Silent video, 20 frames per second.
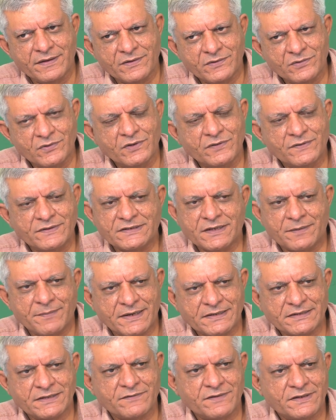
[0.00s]
rules which are
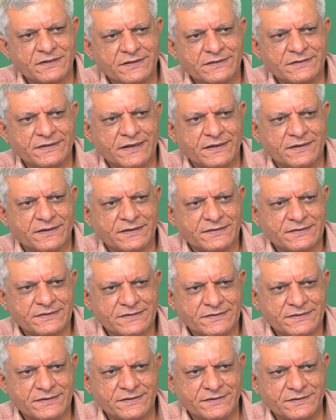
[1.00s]
matching with data
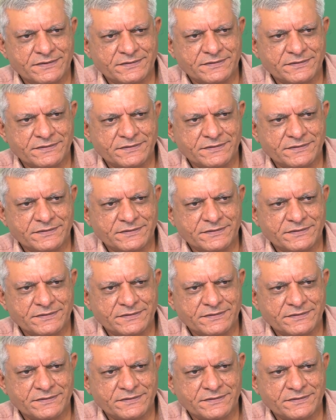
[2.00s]
essentially.